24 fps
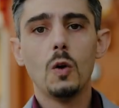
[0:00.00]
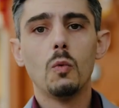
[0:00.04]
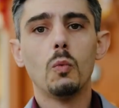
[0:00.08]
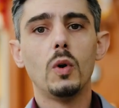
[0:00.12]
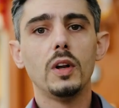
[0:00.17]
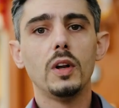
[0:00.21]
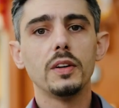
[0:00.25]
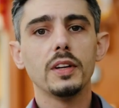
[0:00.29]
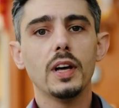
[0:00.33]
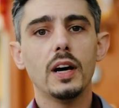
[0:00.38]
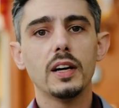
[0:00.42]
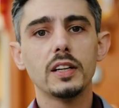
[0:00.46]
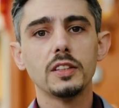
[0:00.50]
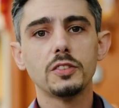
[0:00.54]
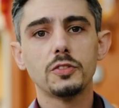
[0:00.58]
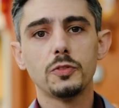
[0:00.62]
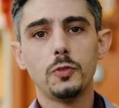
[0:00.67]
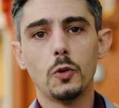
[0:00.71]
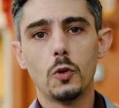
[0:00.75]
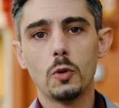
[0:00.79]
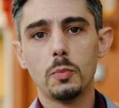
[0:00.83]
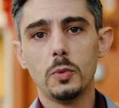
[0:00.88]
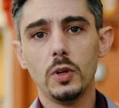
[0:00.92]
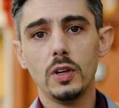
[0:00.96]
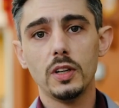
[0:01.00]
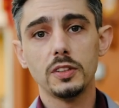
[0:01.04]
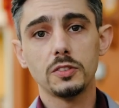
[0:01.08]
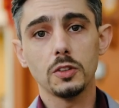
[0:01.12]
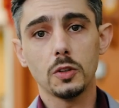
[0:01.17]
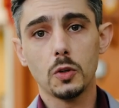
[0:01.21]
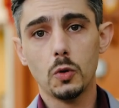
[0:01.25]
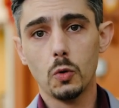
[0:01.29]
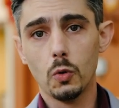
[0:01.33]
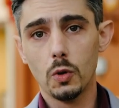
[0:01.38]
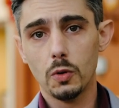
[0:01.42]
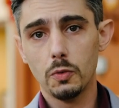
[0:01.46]
While not as formal as a
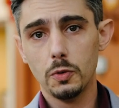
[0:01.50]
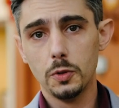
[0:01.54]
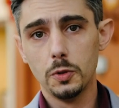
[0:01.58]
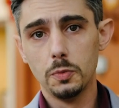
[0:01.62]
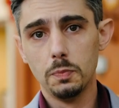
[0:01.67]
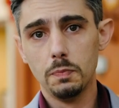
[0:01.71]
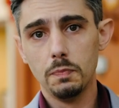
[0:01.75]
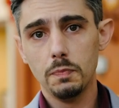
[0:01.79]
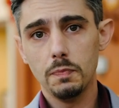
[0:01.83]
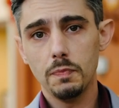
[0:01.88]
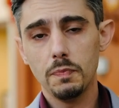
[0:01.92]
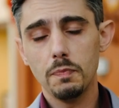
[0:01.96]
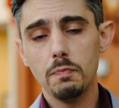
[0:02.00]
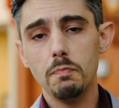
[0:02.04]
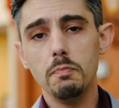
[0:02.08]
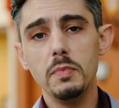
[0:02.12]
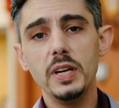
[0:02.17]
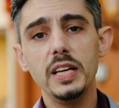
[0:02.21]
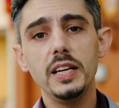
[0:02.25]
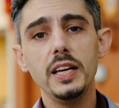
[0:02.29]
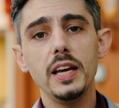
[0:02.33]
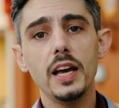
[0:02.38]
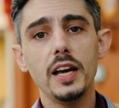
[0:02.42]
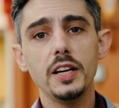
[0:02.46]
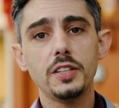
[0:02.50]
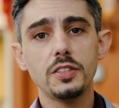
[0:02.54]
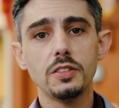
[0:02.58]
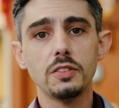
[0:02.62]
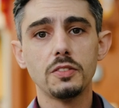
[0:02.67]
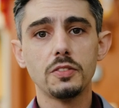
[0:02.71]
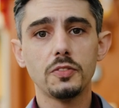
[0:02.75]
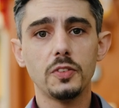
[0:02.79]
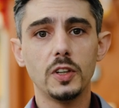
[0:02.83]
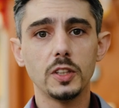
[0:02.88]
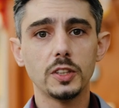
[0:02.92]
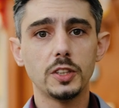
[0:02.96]
courtroom,
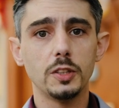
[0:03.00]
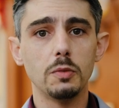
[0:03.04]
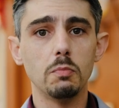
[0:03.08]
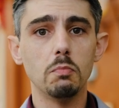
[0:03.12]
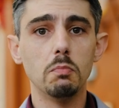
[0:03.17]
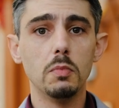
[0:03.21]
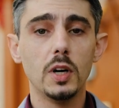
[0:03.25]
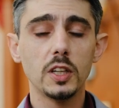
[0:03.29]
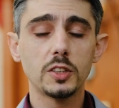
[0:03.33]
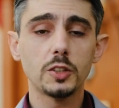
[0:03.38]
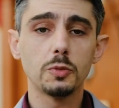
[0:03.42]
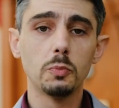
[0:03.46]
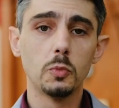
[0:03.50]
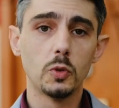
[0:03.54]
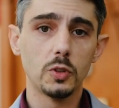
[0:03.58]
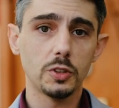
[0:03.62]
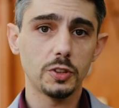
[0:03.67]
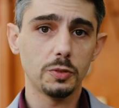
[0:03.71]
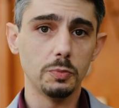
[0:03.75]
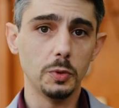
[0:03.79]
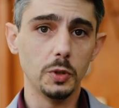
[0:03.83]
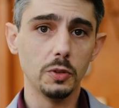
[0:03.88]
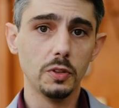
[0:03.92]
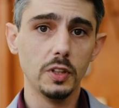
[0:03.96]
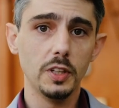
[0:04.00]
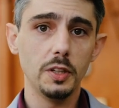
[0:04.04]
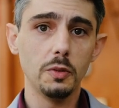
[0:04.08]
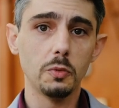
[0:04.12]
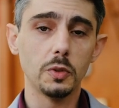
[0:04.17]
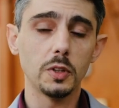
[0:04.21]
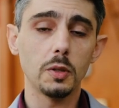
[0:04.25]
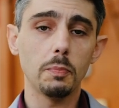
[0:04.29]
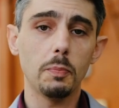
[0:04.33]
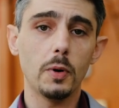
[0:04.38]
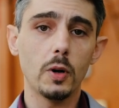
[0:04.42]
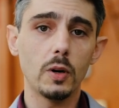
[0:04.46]
mediations function much more smoothly
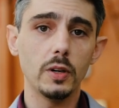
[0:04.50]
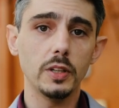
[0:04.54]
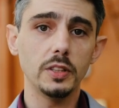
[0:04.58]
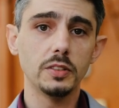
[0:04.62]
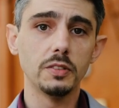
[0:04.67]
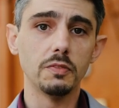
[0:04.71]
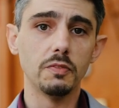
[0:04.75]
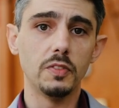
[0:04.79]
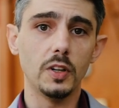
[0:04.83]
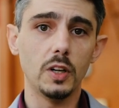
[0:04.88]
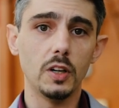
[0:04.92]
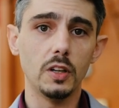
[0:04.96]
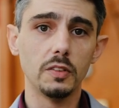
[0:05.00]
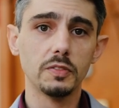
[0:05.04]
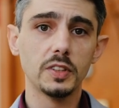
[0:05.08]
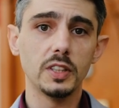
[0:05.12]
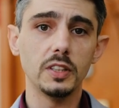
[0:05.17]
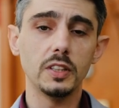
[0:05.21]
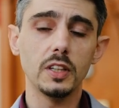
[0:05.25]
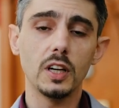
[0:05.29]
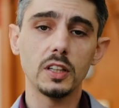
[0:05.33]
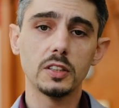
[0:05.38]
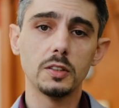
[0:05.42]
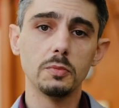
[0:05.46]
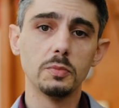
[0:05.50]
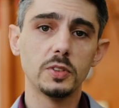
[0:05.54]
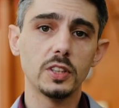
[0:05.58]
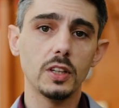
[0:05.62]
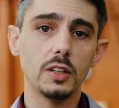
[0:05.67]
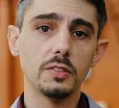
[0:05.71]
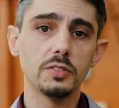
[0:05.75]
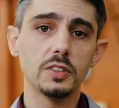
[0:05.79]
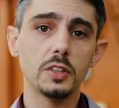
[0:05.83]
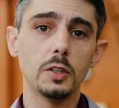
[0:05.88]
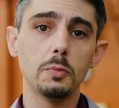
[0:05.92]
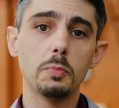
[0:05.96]
when the parties involved conduct
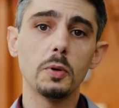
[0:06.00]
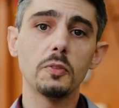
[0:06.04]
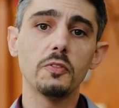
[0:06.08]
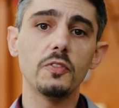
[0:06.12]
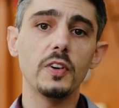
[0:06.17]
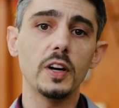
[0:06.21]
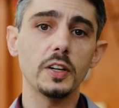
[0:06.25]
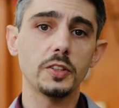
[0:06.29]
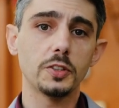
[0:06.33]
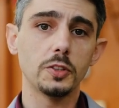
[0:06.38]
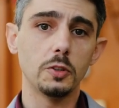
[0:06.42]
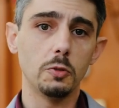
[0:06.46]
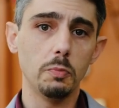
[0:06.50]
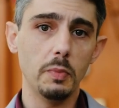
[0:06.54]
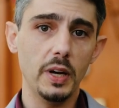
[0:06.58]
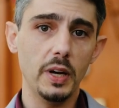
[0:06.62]
themselves in a professional